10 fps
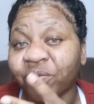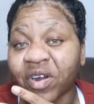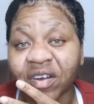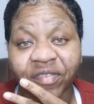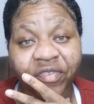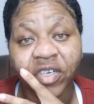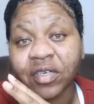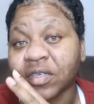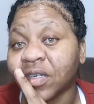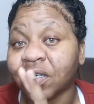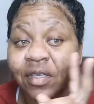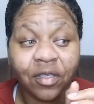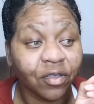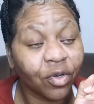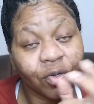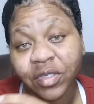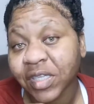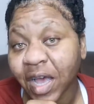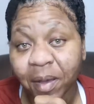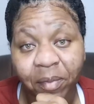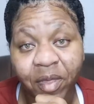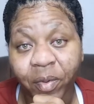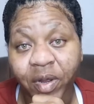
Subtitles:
work for the whole time that